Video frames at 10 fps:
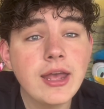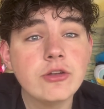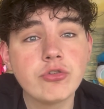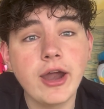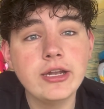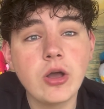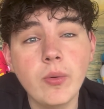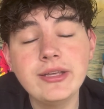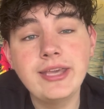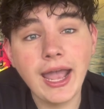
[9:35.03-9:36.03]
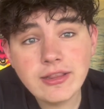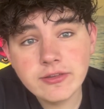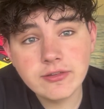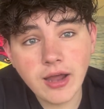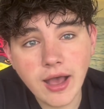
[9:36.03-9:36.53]
trying to go
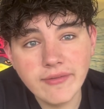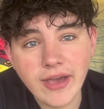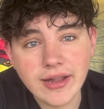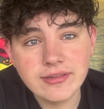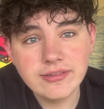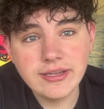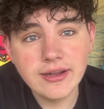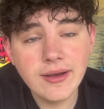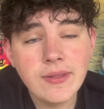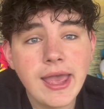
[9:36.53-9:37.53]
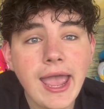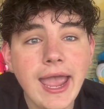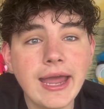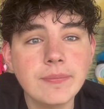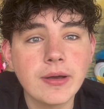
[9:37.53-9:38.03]
against Valentina.
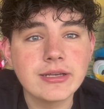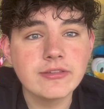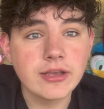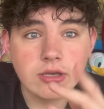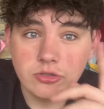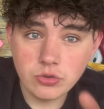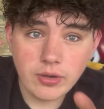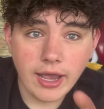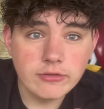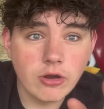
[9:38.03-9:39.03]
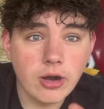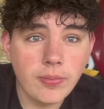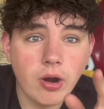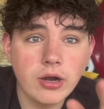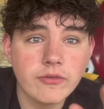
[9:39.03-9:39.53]
And Bucky's like, you guys are a
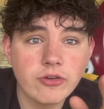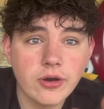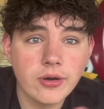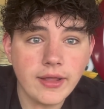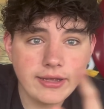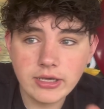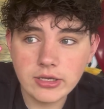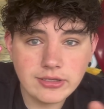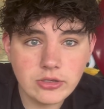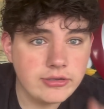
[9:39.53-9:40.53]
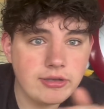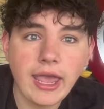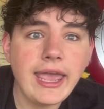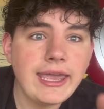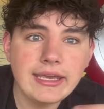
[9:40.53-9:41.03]
part of her like
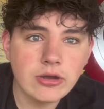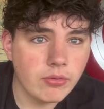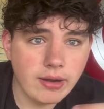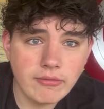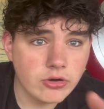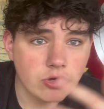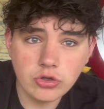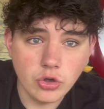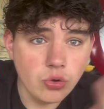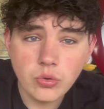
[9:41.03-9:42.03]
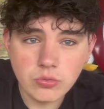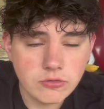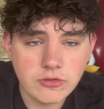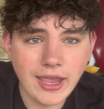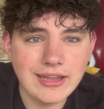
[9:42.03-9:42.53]
gang or whatever,
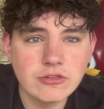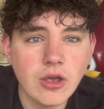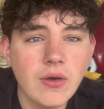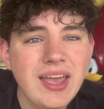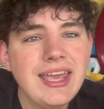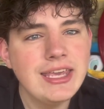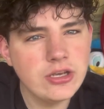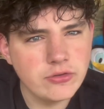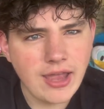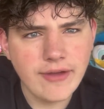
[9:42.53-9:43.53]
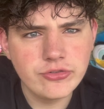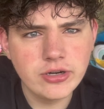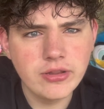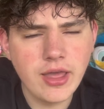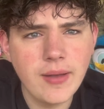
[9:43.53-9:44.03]
goons. And so he goes
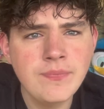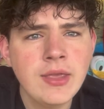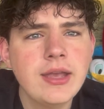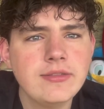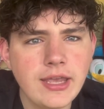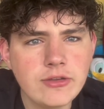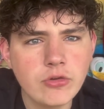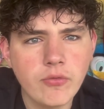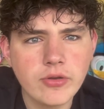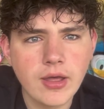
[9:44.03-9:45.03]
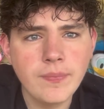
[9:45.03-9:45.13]
after them, takes over them,